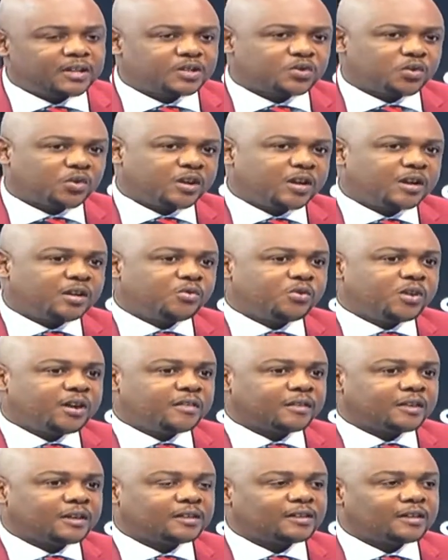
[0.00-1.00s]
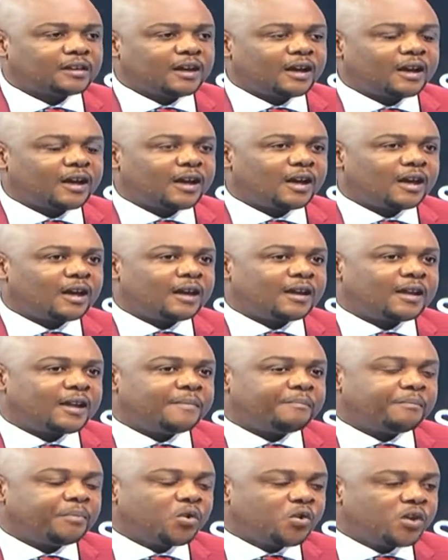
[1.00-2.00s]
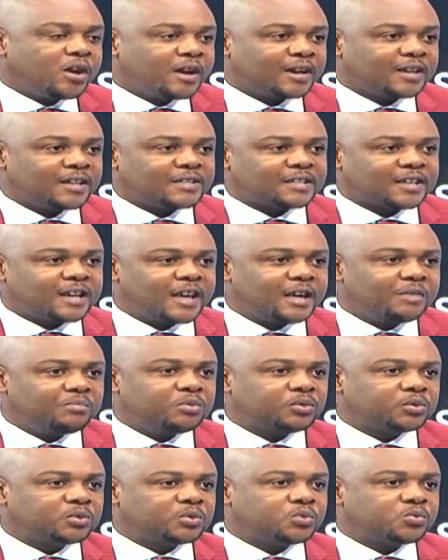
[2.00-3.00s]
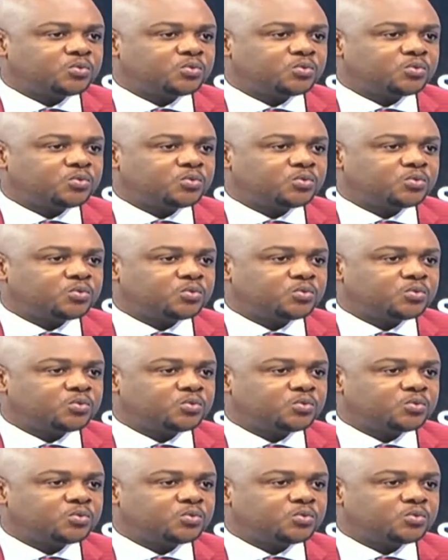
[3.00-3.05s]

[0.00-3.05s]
So in a way that an employer is able